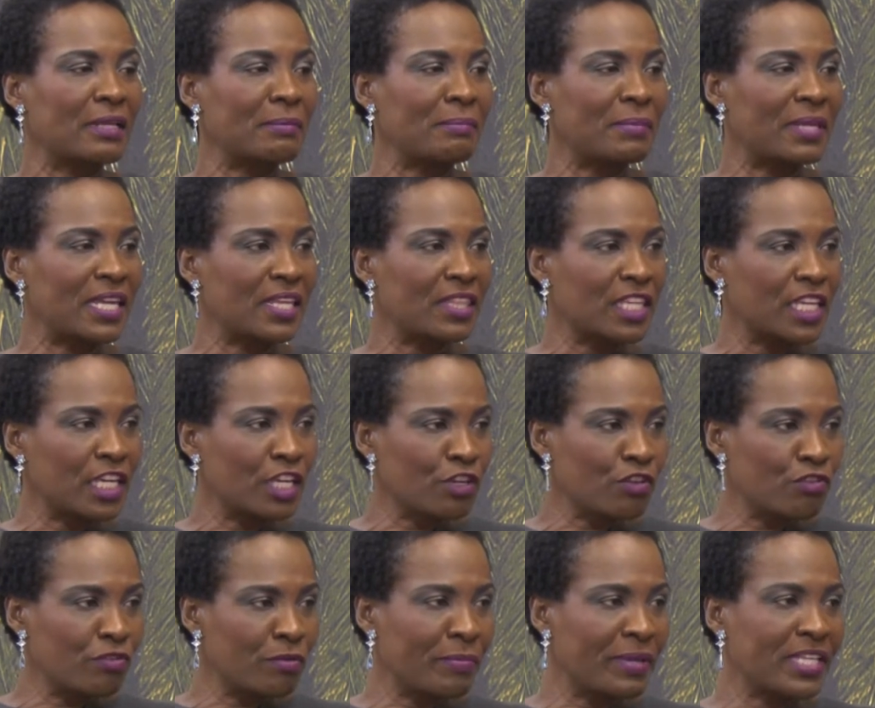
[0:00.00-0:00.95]
Make the
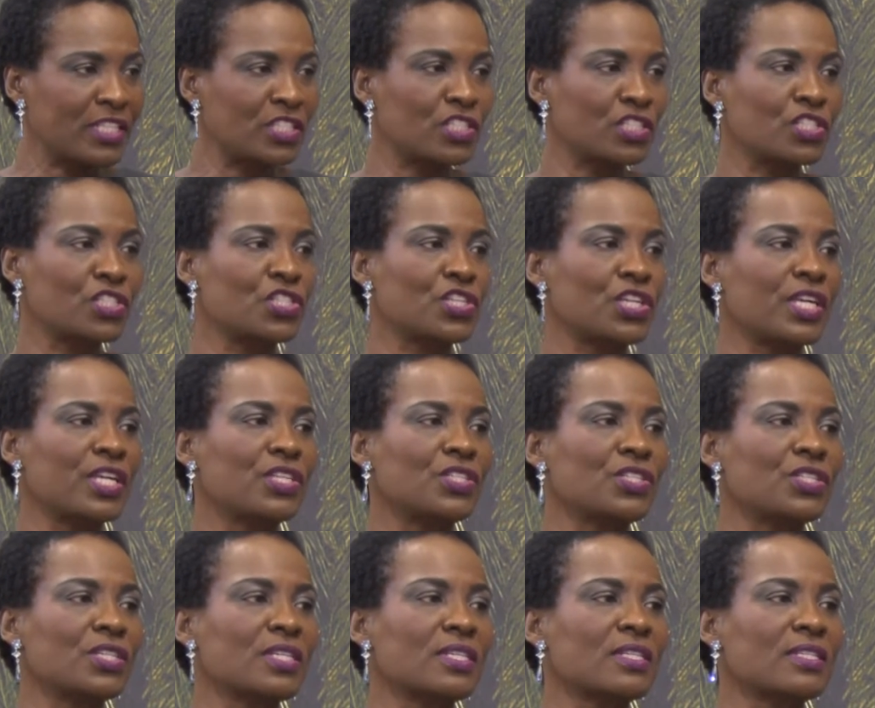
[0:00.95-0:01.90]
incremental
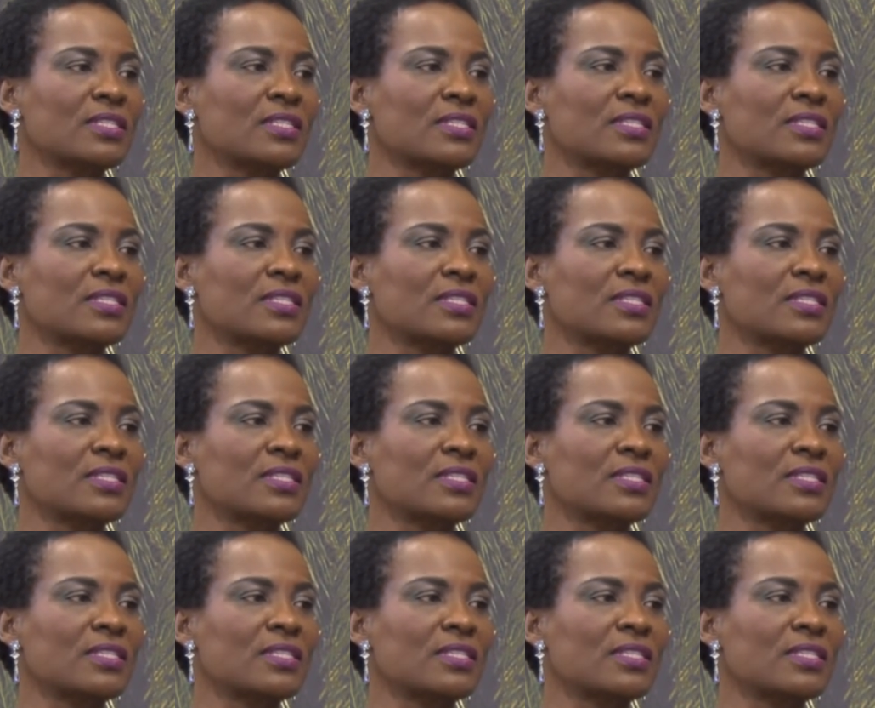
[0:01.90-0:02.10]
changes.